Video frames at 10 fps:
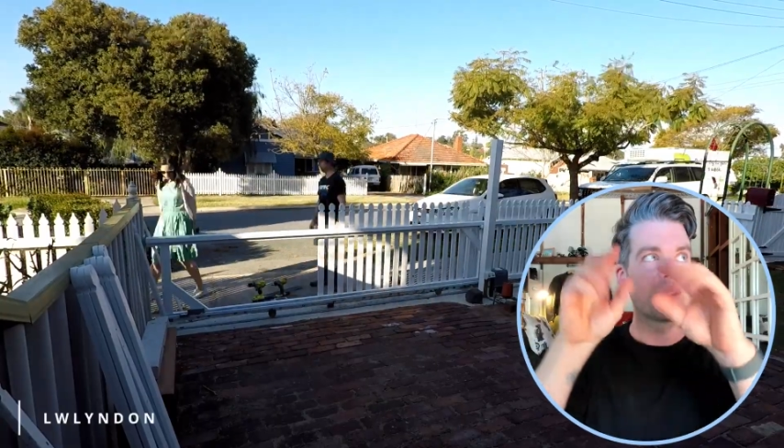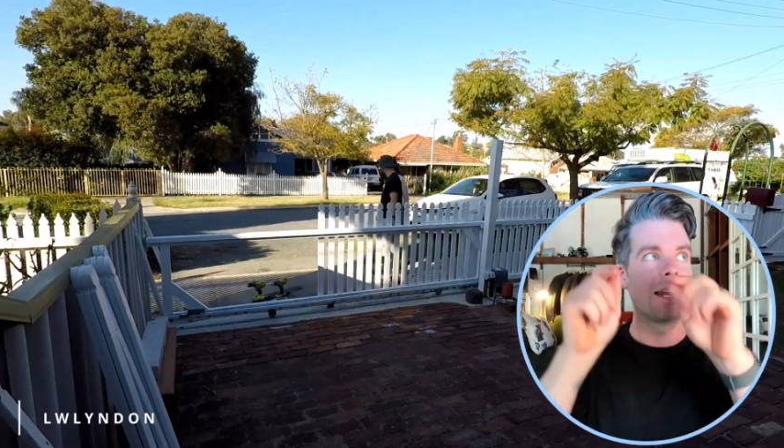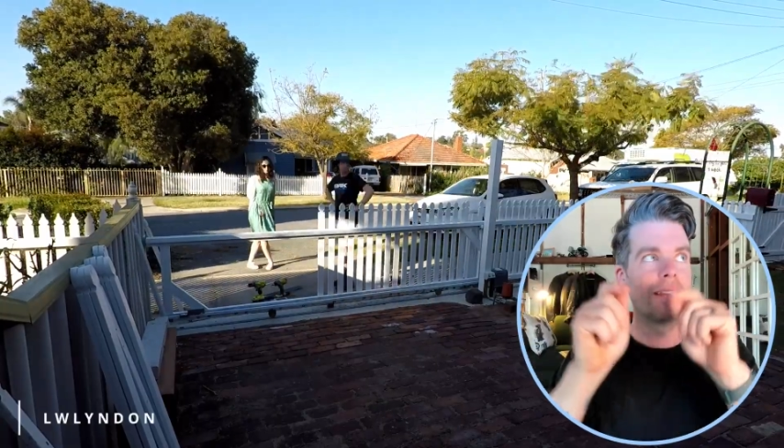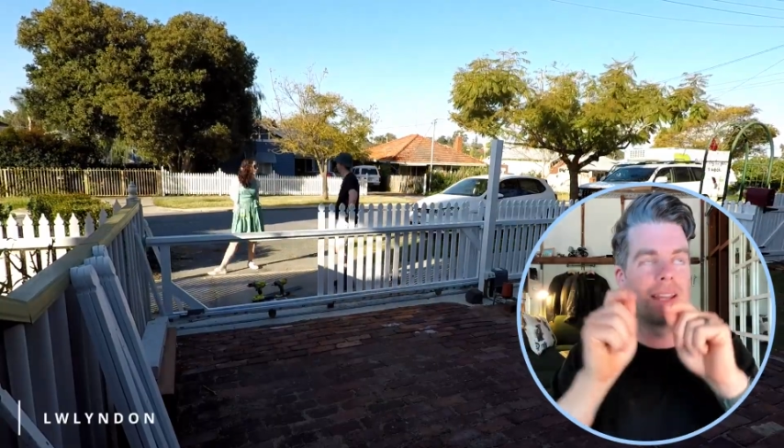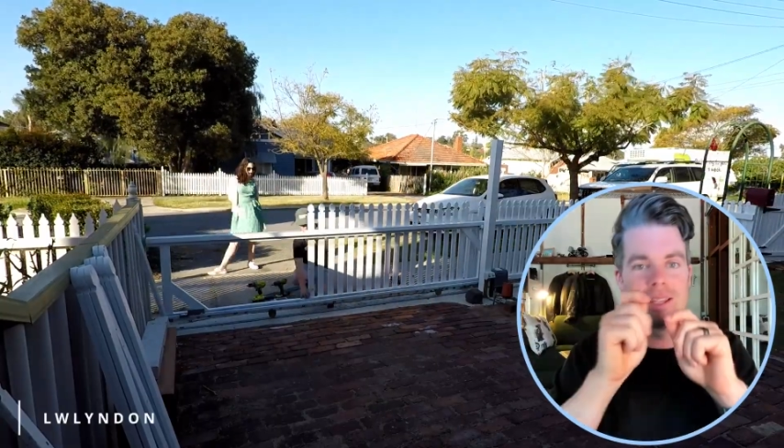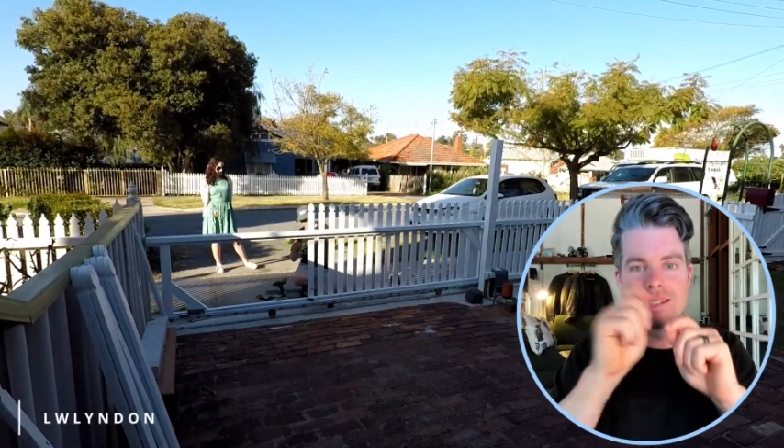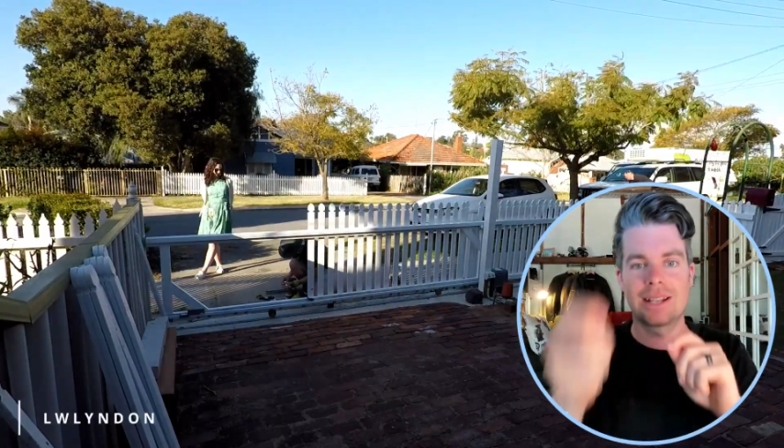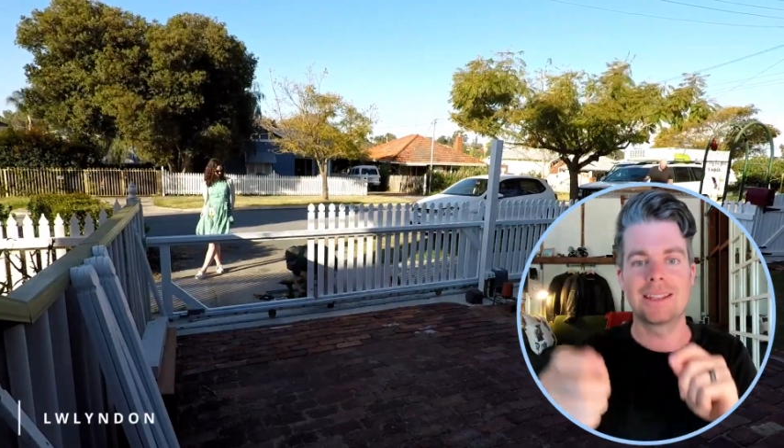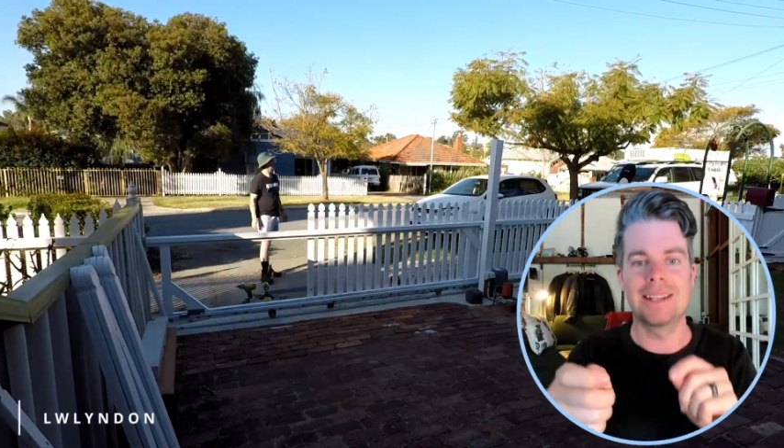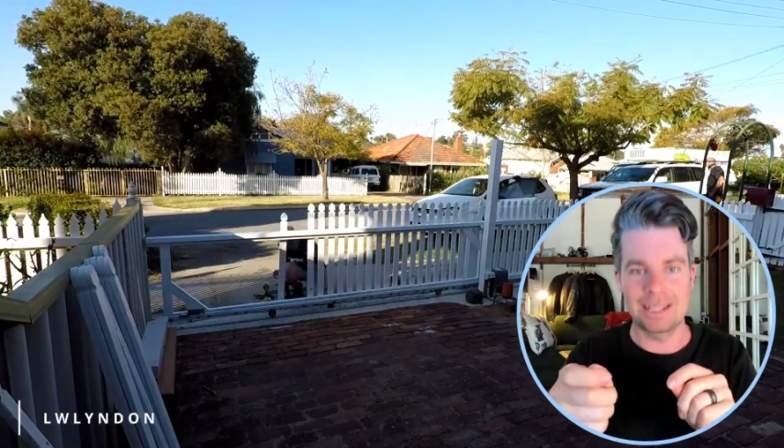and then
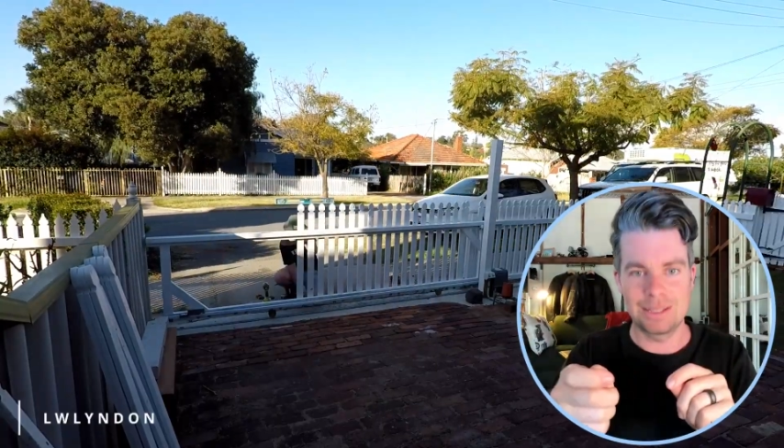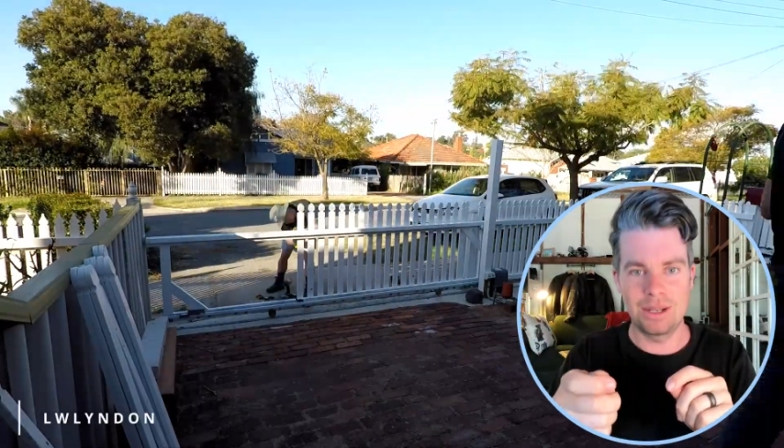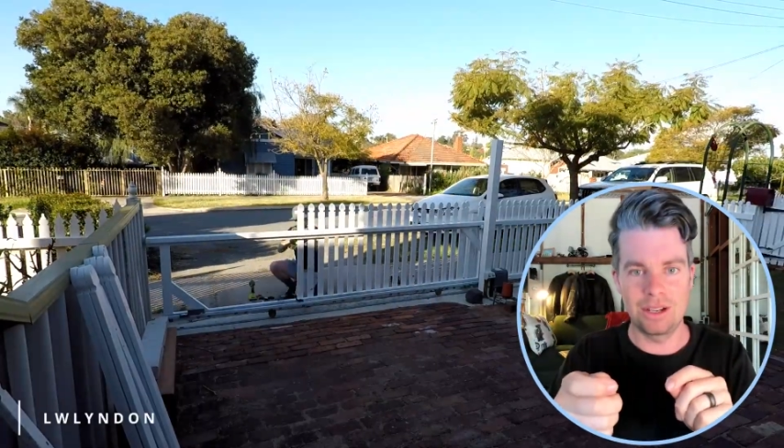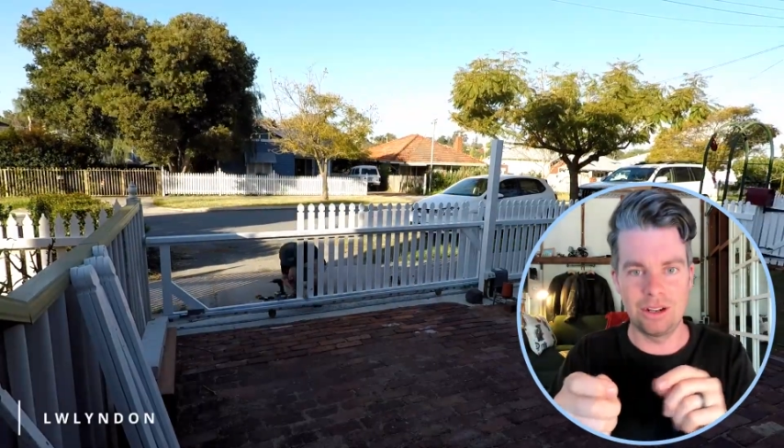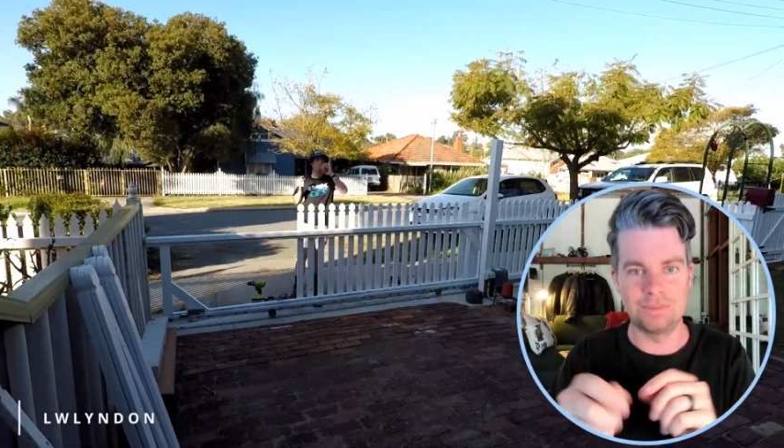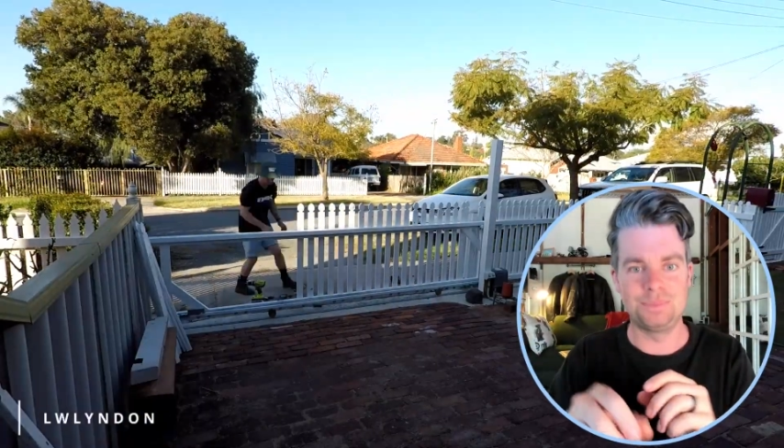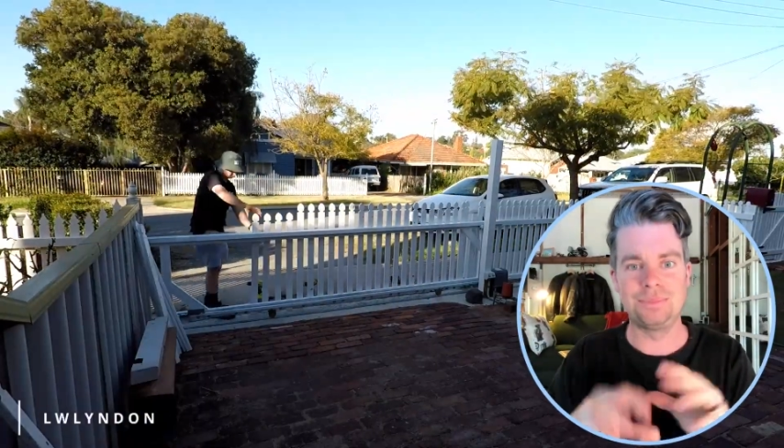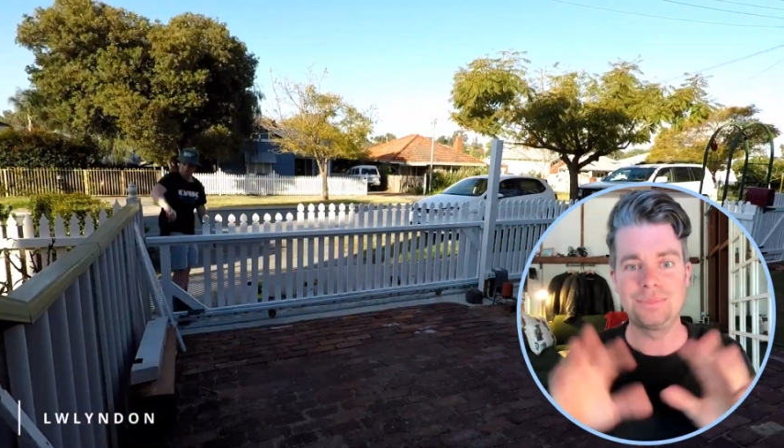stuck the next picket on.